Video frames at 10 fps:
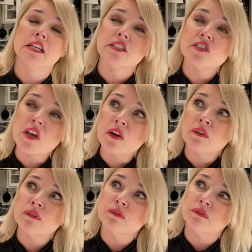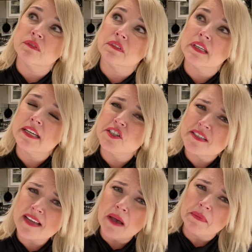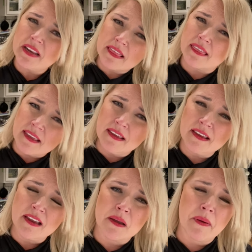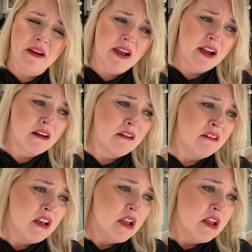So it just got me to thinking about how